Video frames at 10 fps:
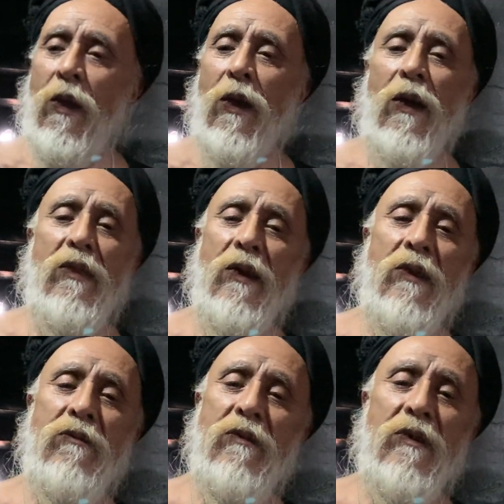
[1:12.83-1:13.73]
And
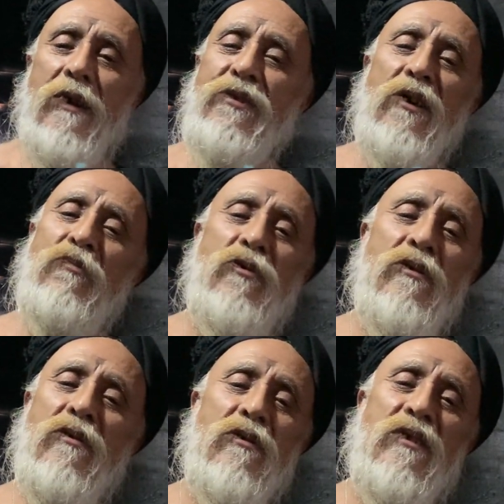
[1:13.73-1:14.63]
then it's up
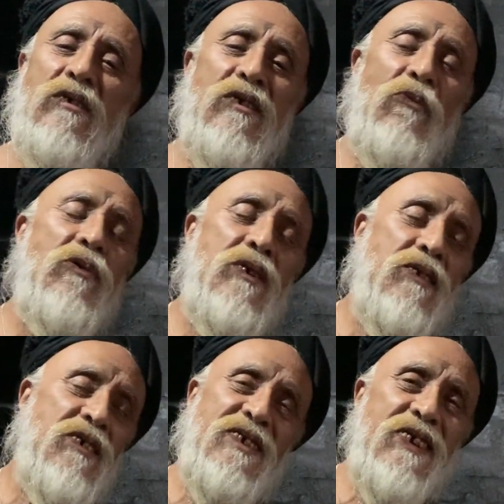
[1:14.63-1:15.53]
to the devotee,
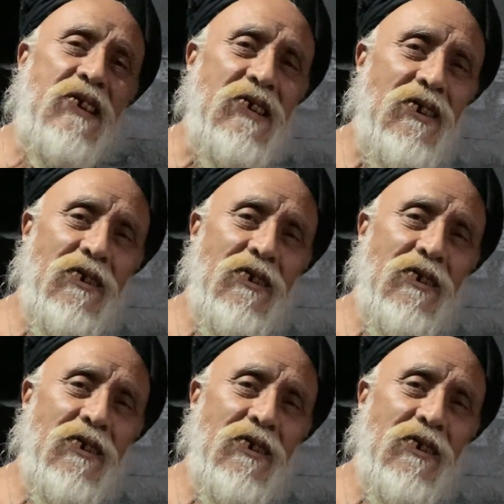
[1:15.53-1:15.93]
the seeker,